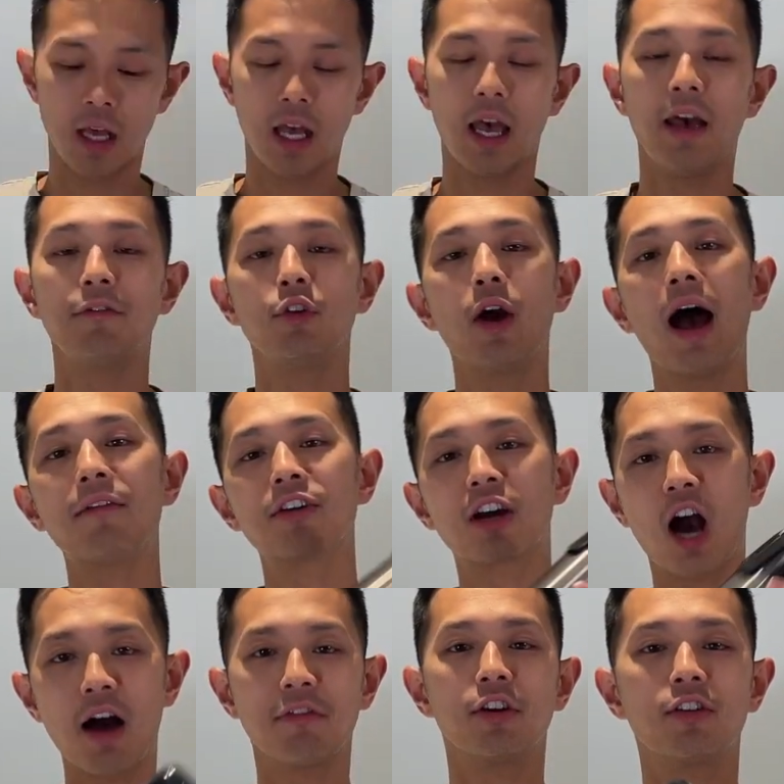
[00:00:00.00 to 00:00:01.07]
If you have a
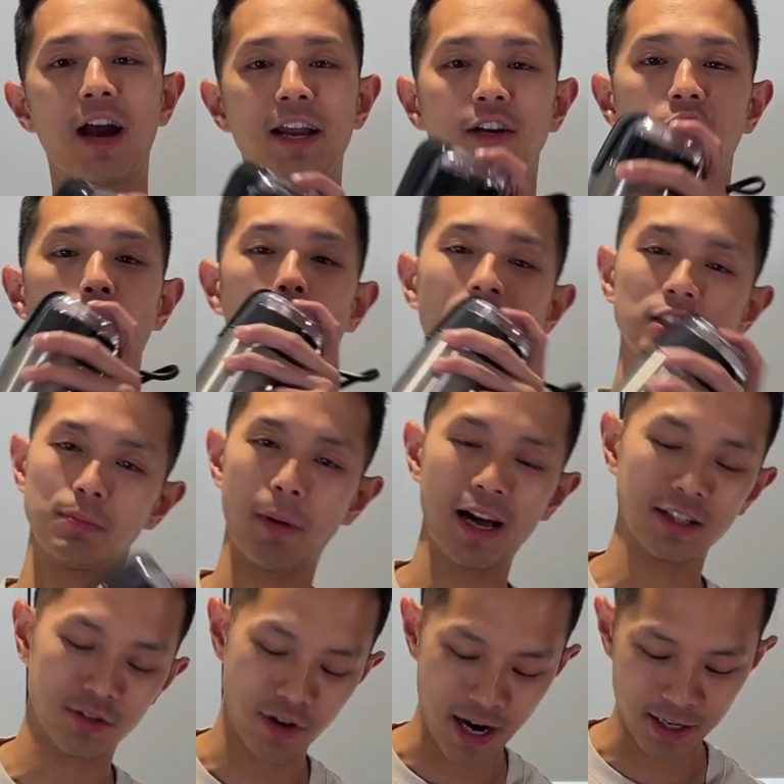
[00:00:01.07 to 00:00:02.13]
coffee grinder or a
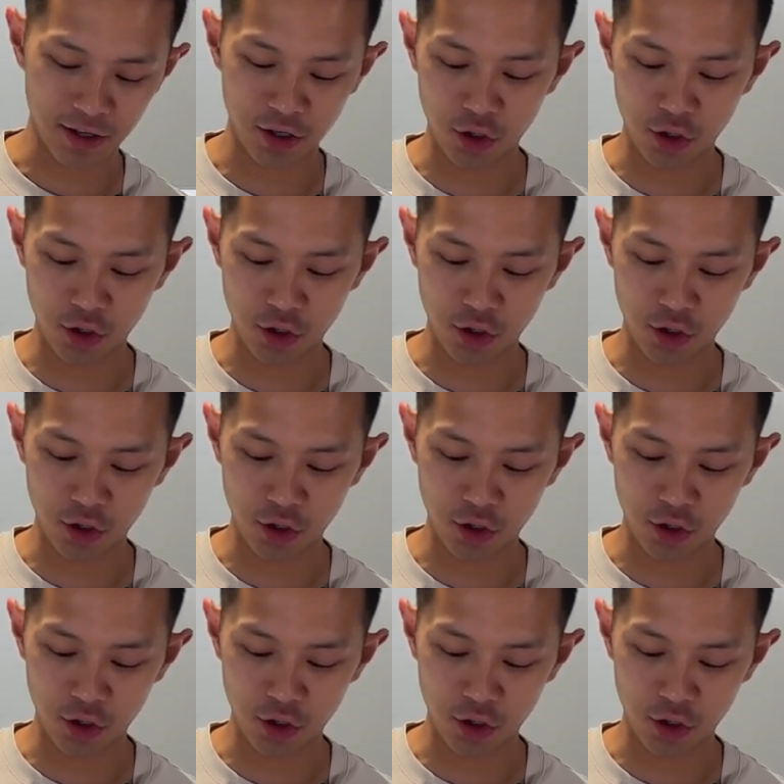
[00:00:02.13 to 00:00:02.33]
spice grinder,